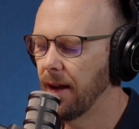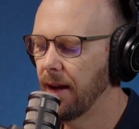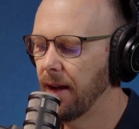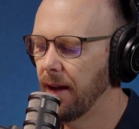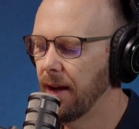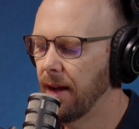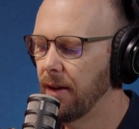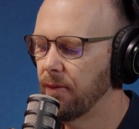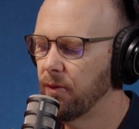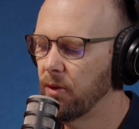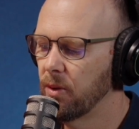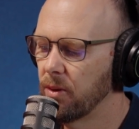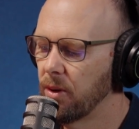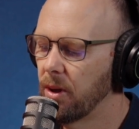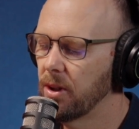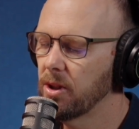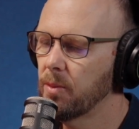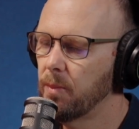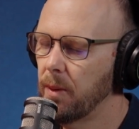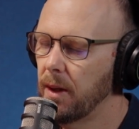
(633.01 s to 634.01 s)
if you're
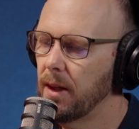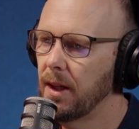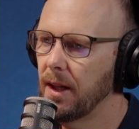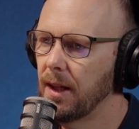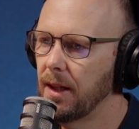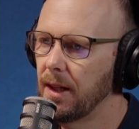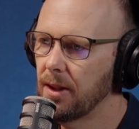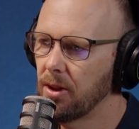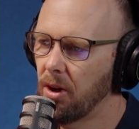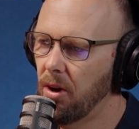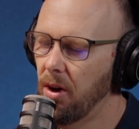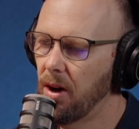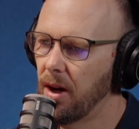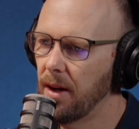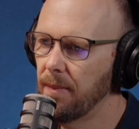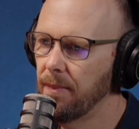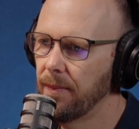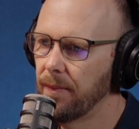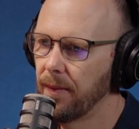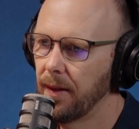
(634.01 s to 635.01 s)
not spending any
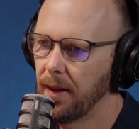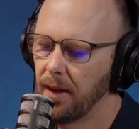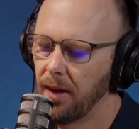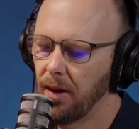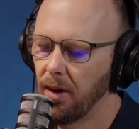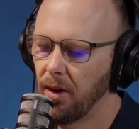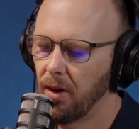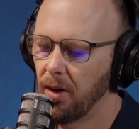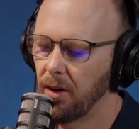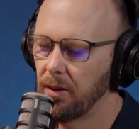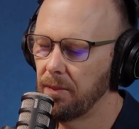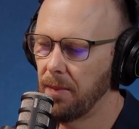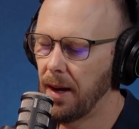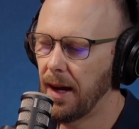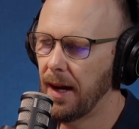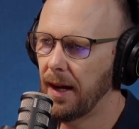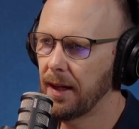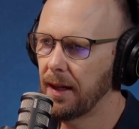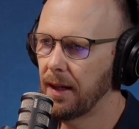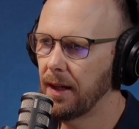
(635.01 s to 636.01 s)
time on
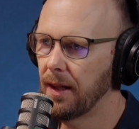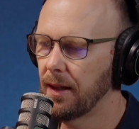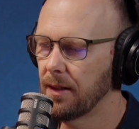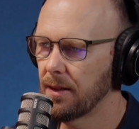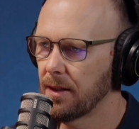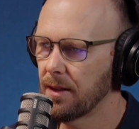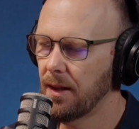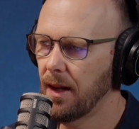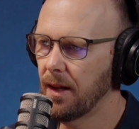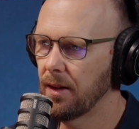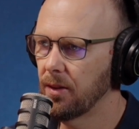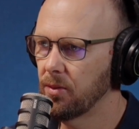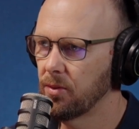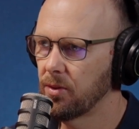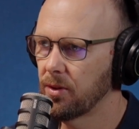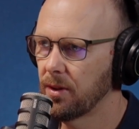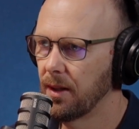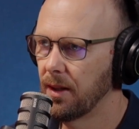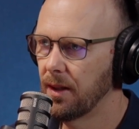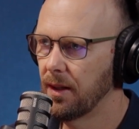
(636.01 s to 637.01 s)
marketing and
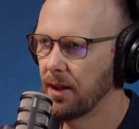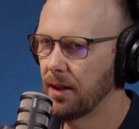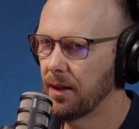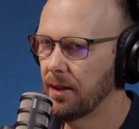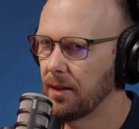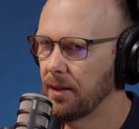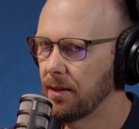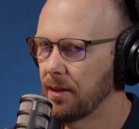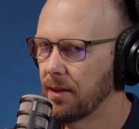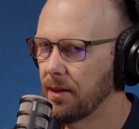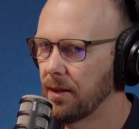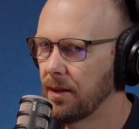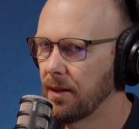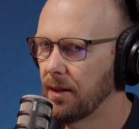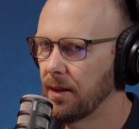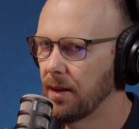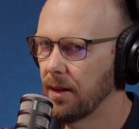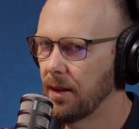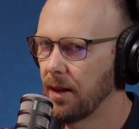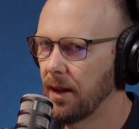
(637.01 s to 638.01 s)
sales,
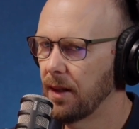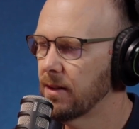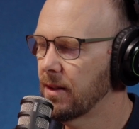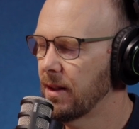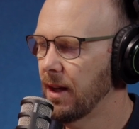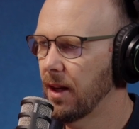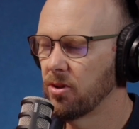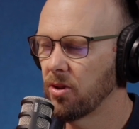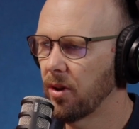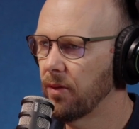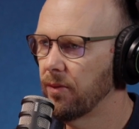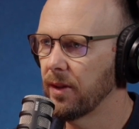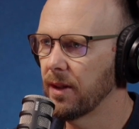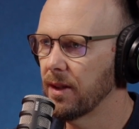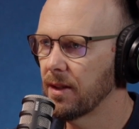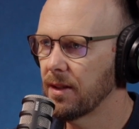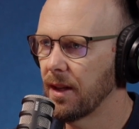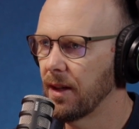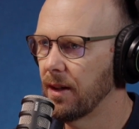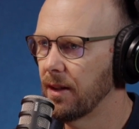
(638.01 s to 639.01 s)
it sounds
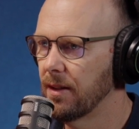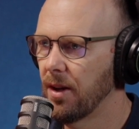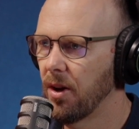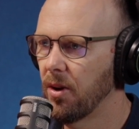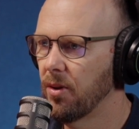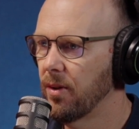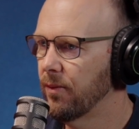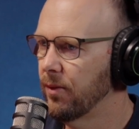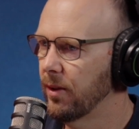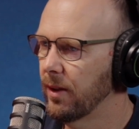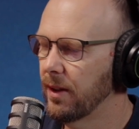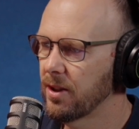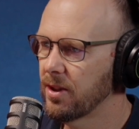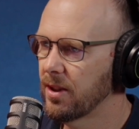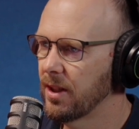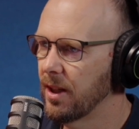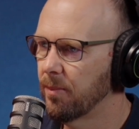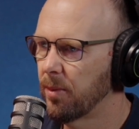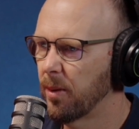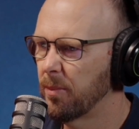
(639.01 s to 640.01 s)
obvious. And I know if you're
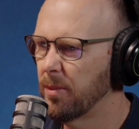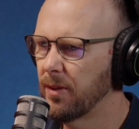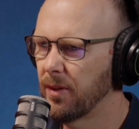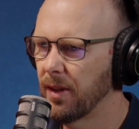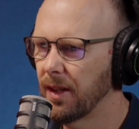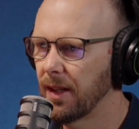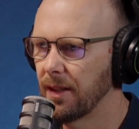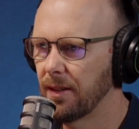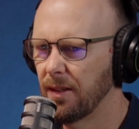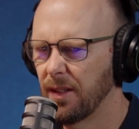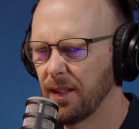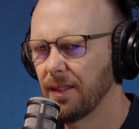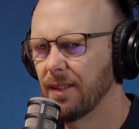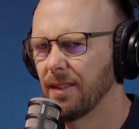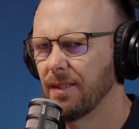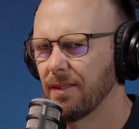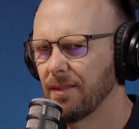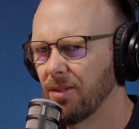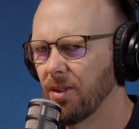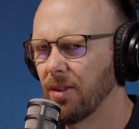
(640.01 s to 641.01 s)
listening, you're probably thinking like,
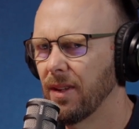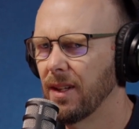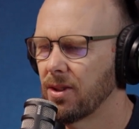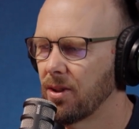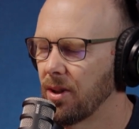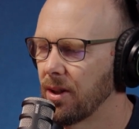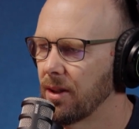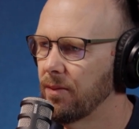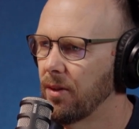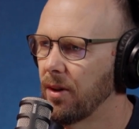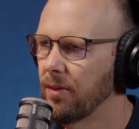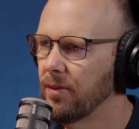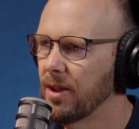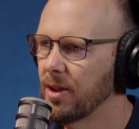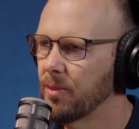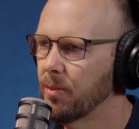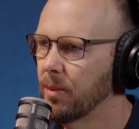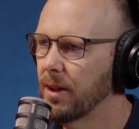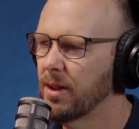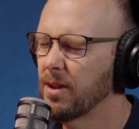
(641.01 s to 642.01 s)
well, that's kind of
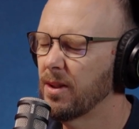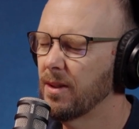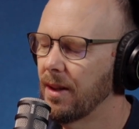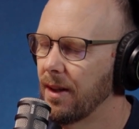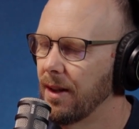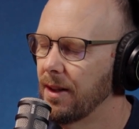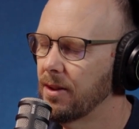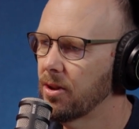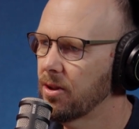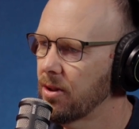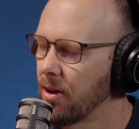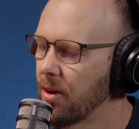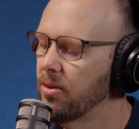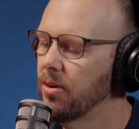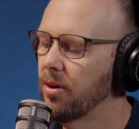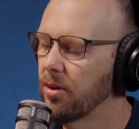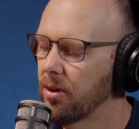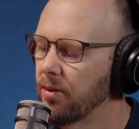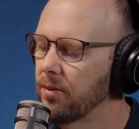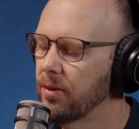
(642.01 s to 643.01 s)
obvious, but it's so
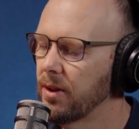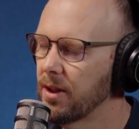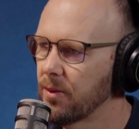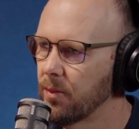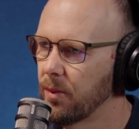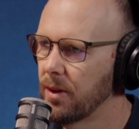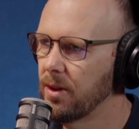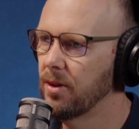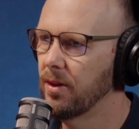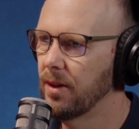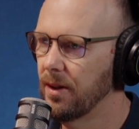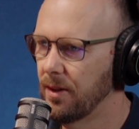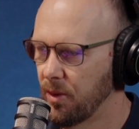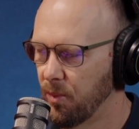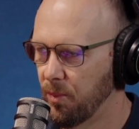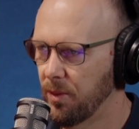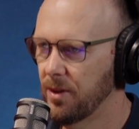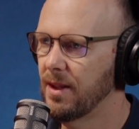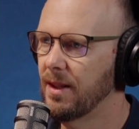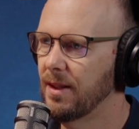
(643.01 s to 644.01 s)
not obvious when you're in the
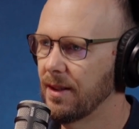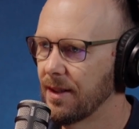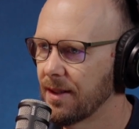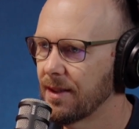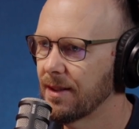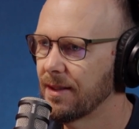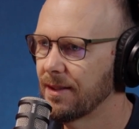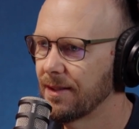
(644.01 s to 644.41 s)
busyness.